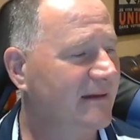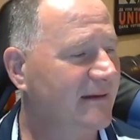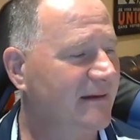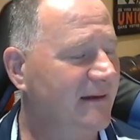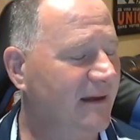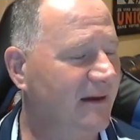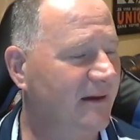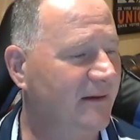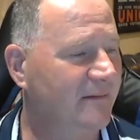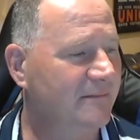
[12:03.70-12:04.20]

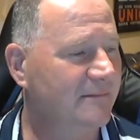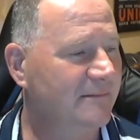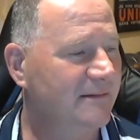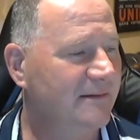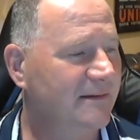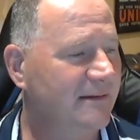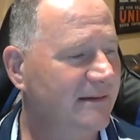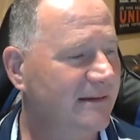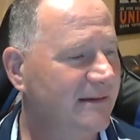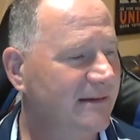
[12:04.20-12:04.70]
No?
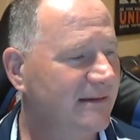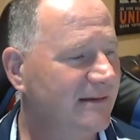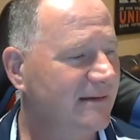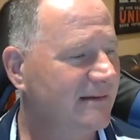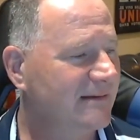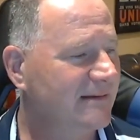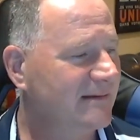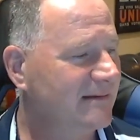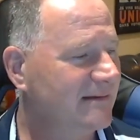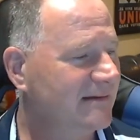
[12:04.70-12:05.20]

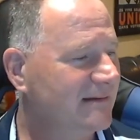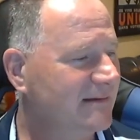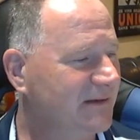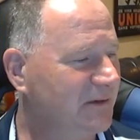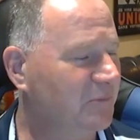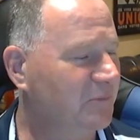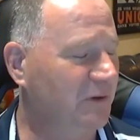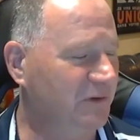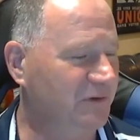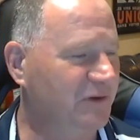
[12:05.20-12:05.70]
You
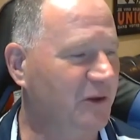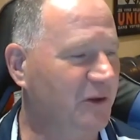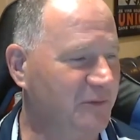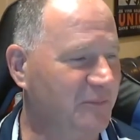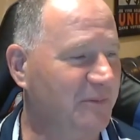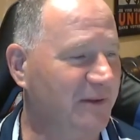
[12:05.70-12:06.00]
will know the